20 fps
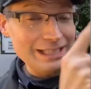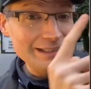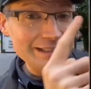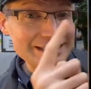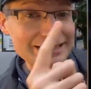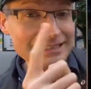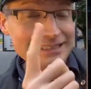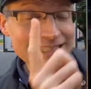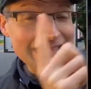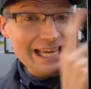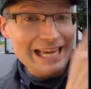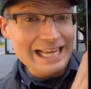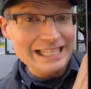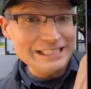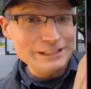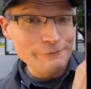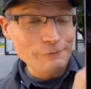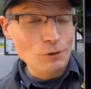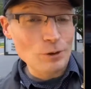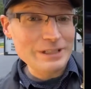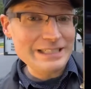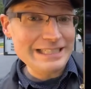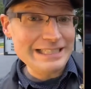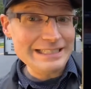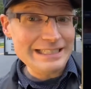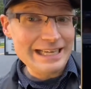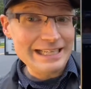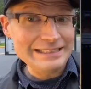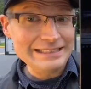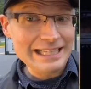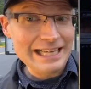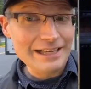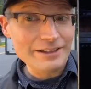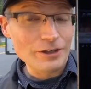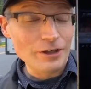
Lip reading: This is 8 to 14 days out.